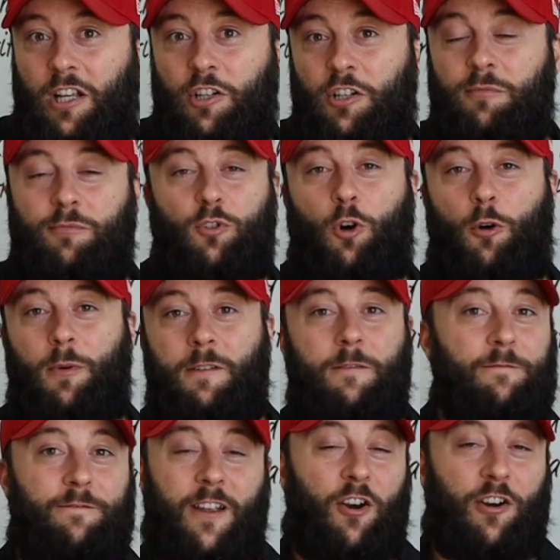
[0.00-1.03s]
can absorb it
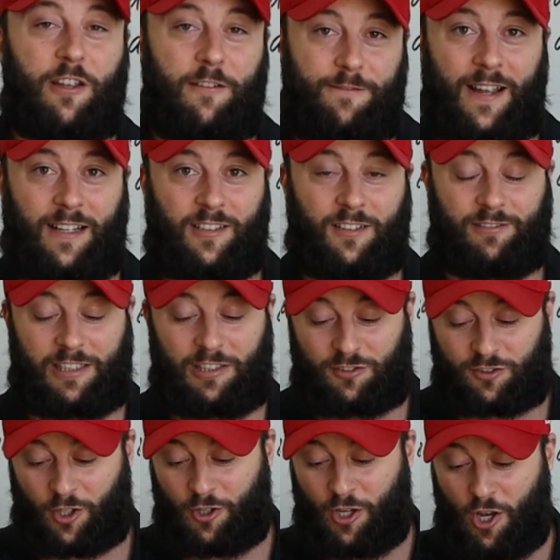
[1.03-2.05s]
very effectively.
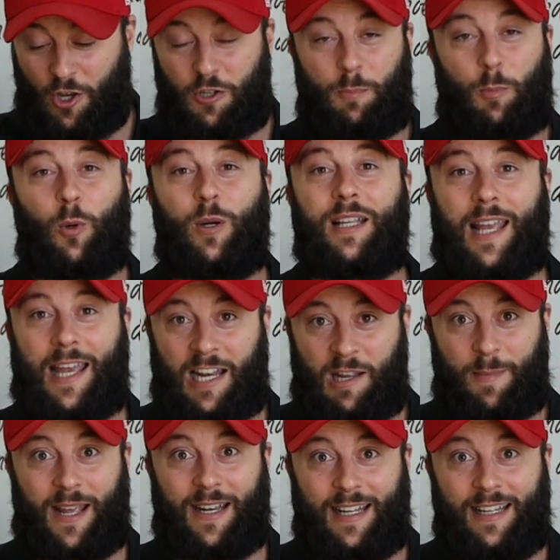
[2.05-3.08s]
So you're putting
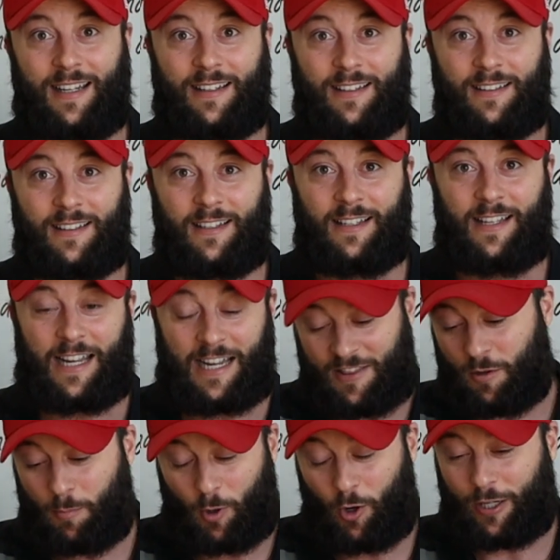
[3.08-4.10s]
NMN in
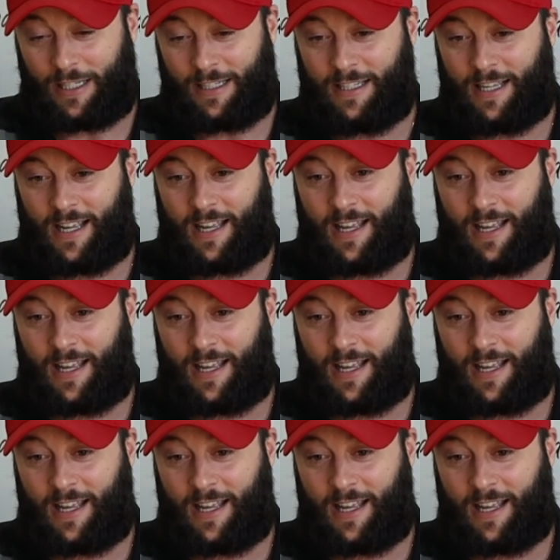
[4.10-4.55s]
the body,